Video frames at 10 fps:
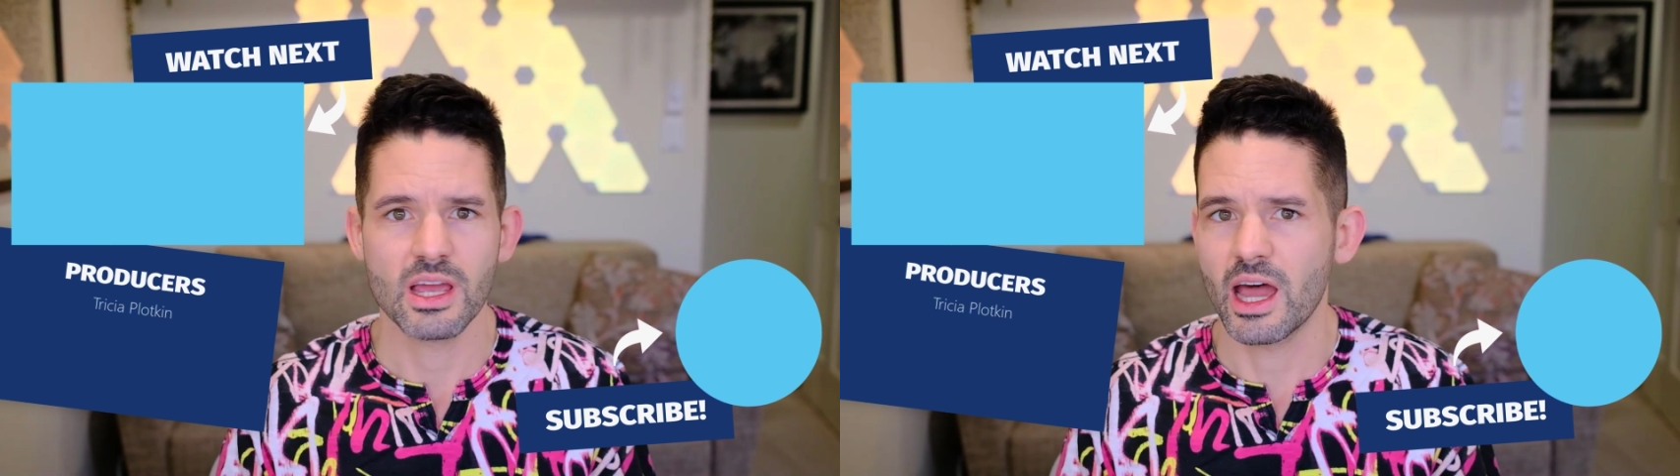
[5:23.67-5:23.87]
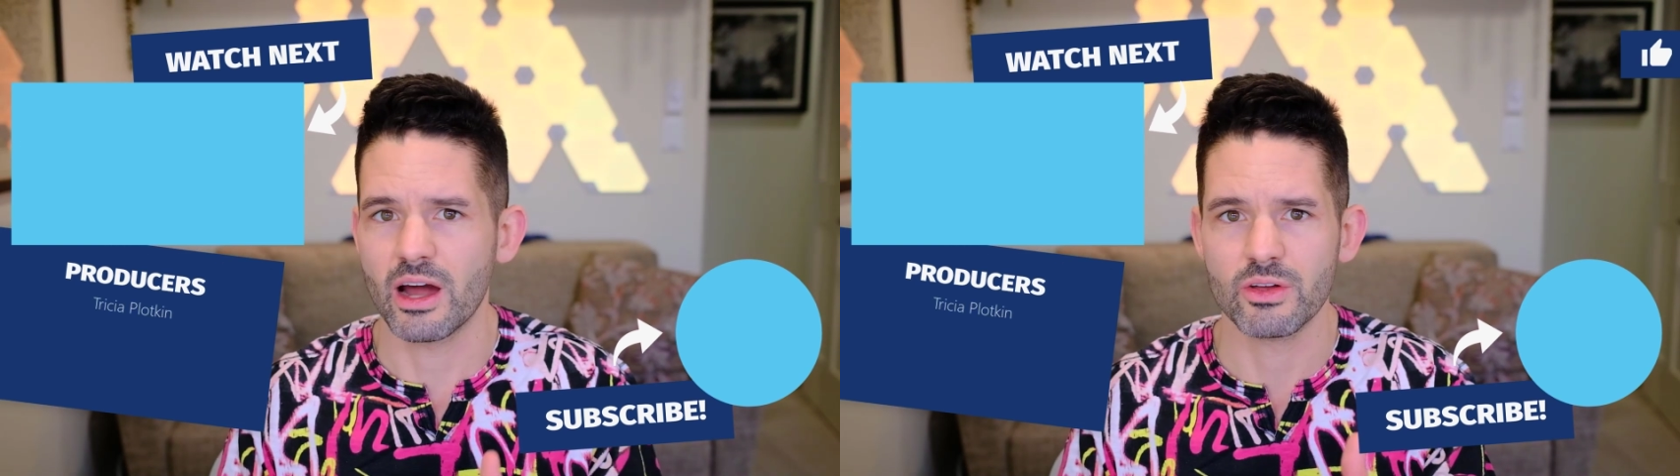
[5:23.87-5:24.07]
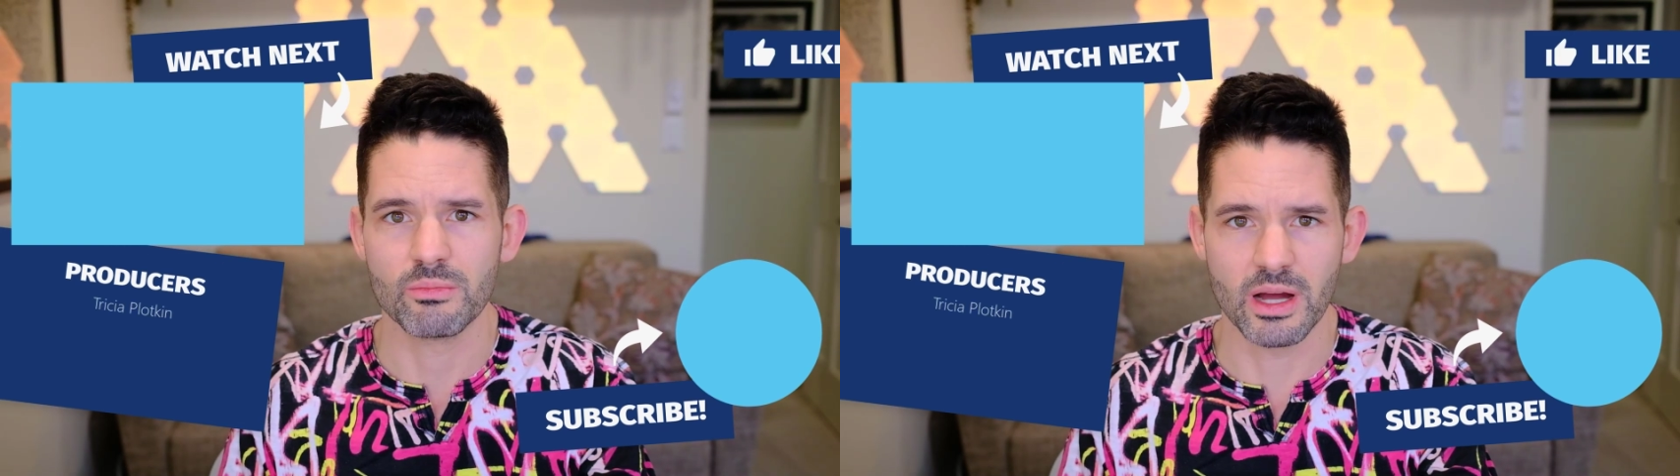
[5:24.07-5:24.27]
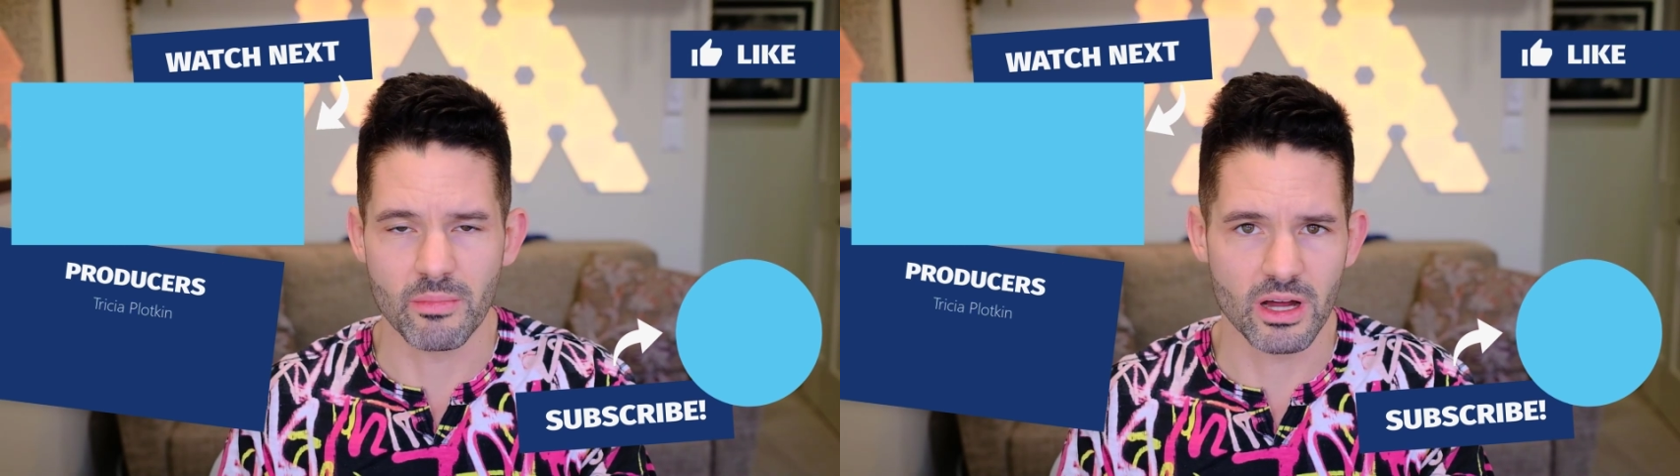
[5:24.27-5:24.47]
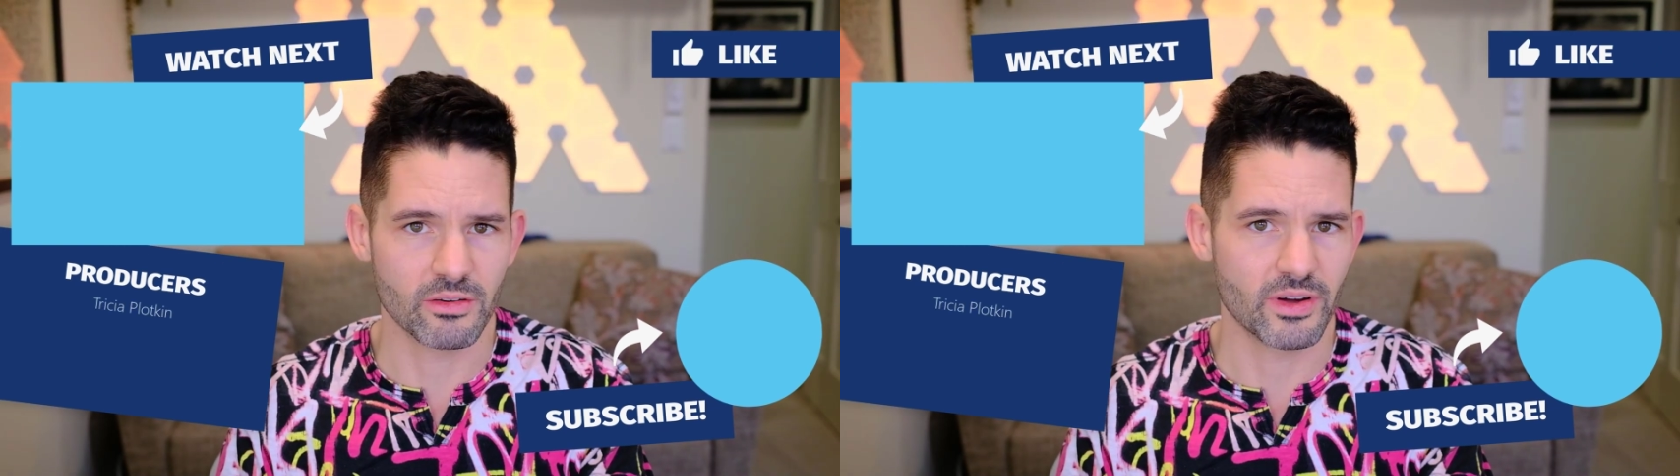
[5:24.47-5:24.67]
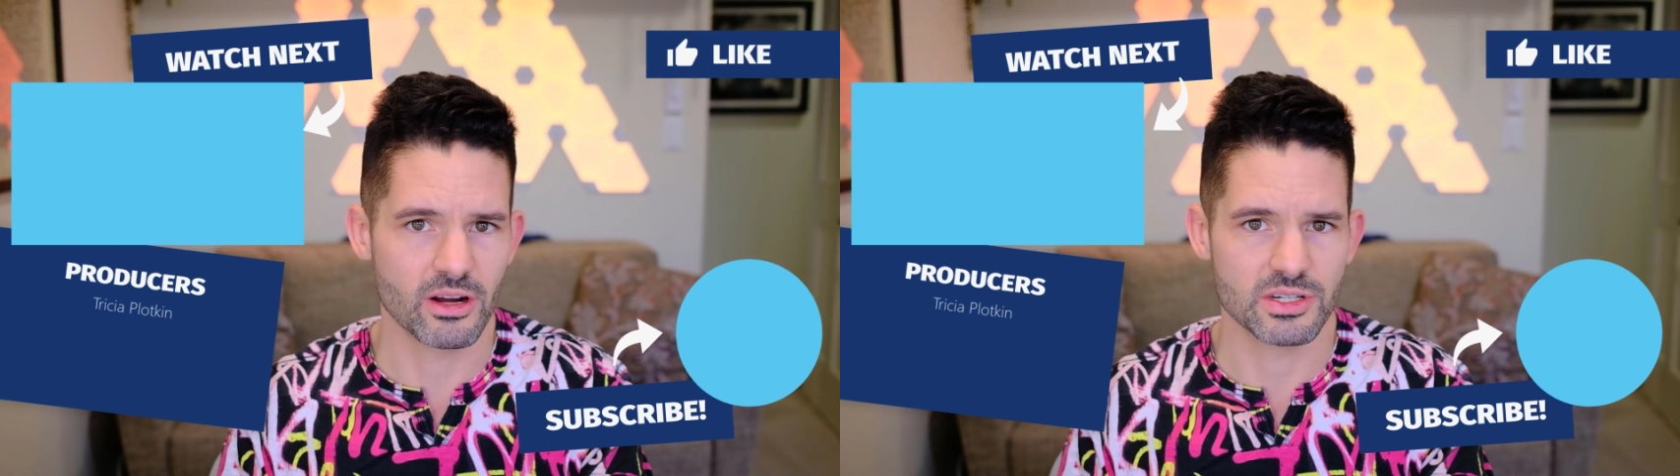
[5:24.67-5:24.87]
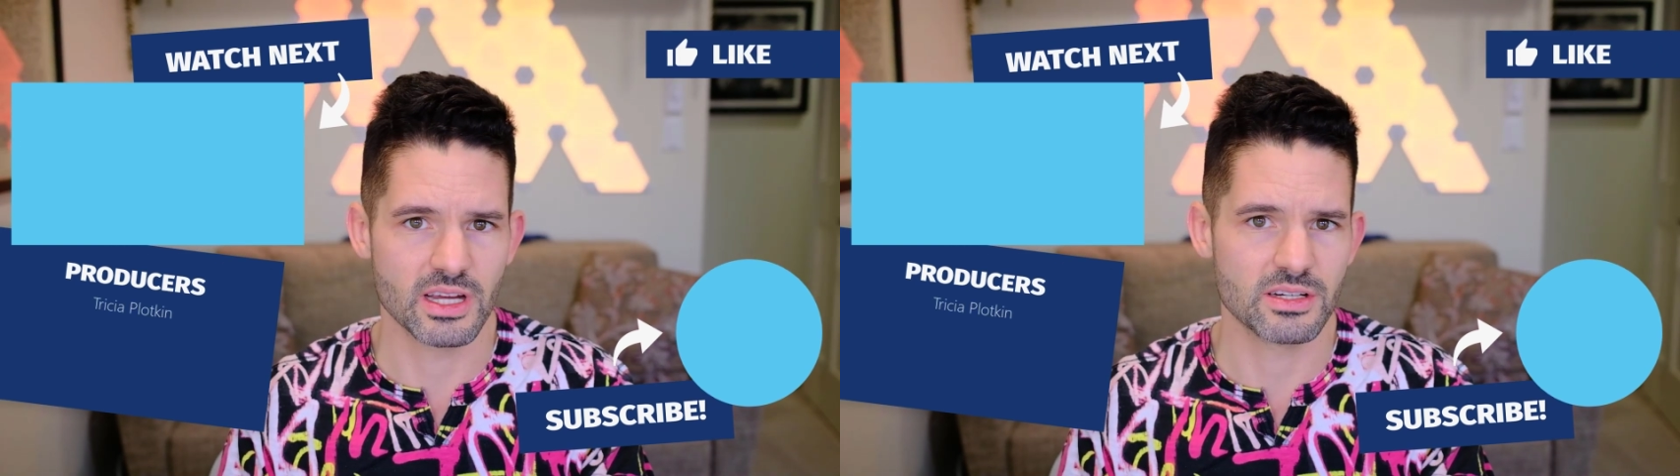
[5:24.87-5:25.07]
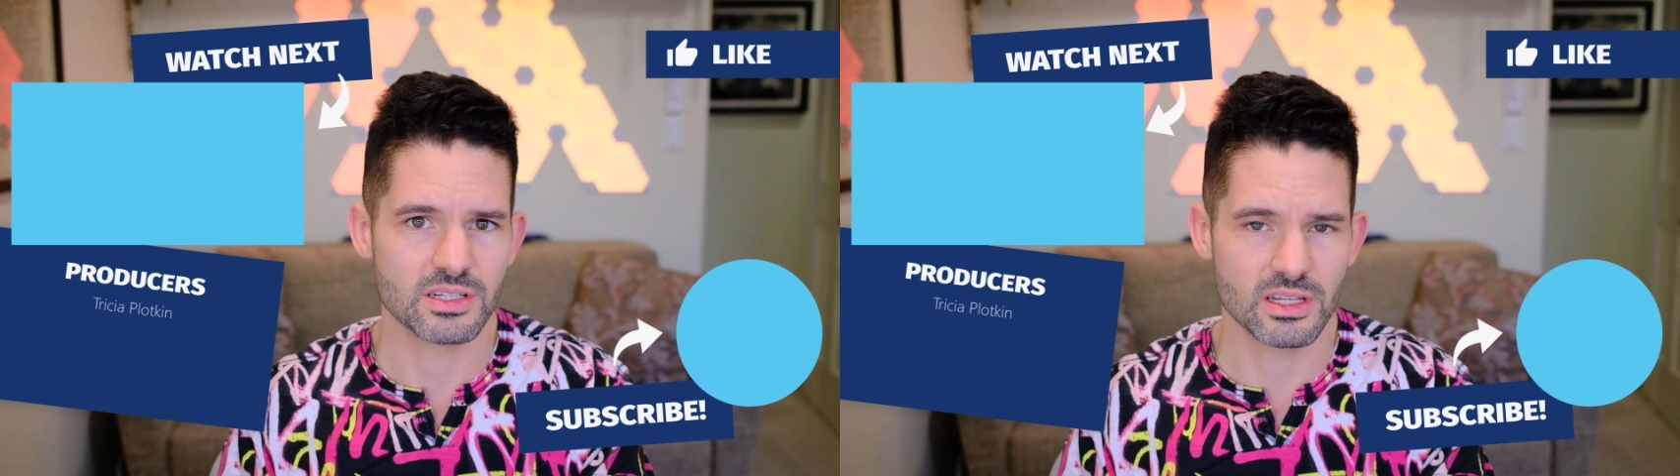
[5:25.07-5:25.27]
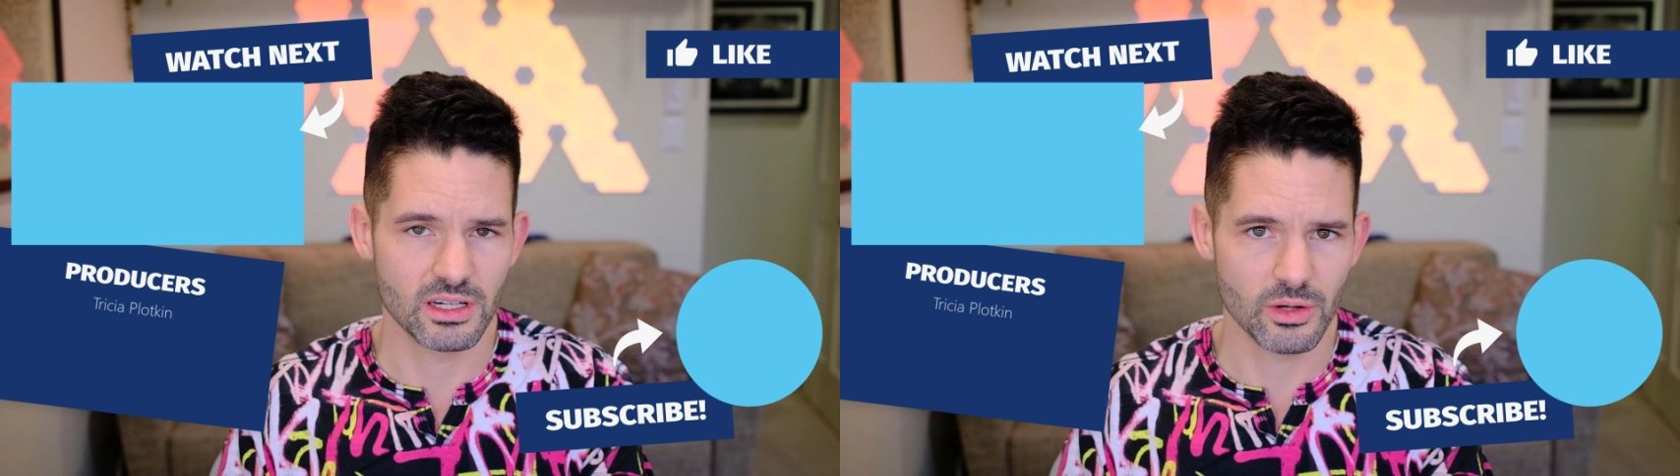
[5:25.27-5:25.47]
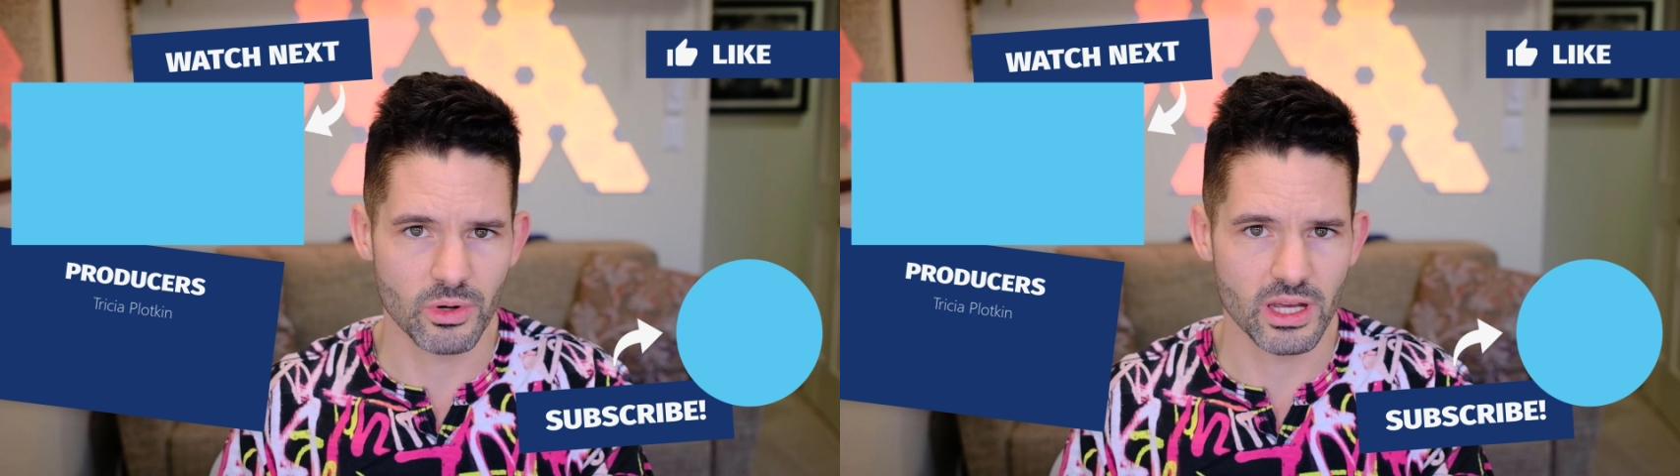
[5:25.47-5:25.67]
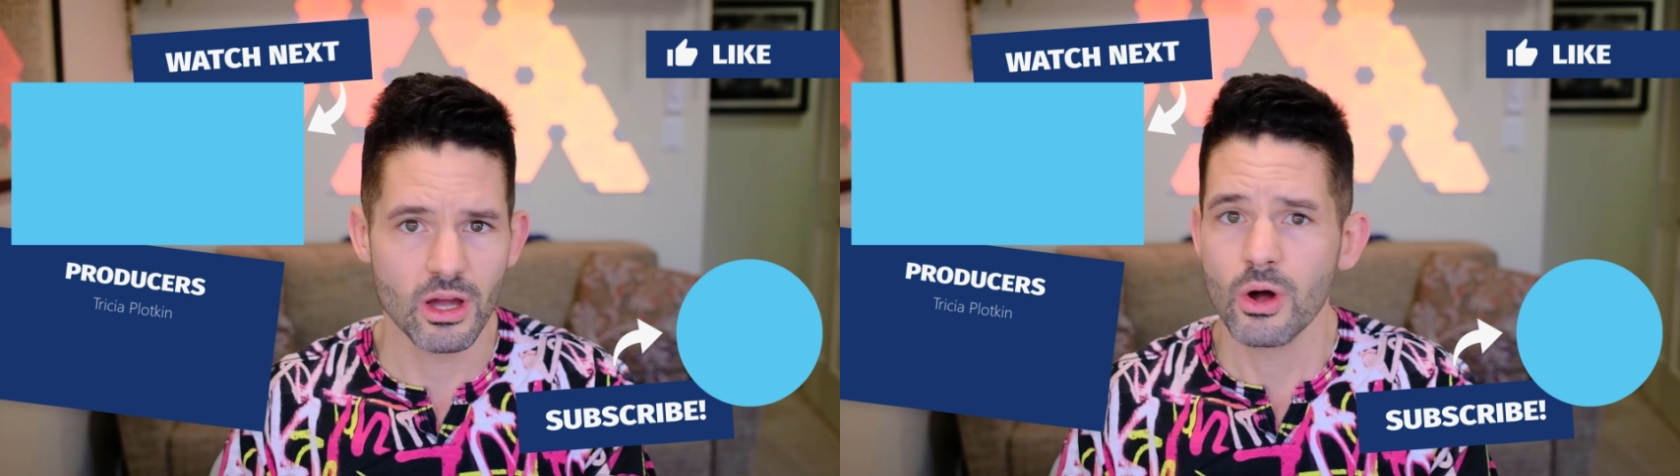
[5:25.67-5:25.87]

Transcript: how you might modify or change this in any way,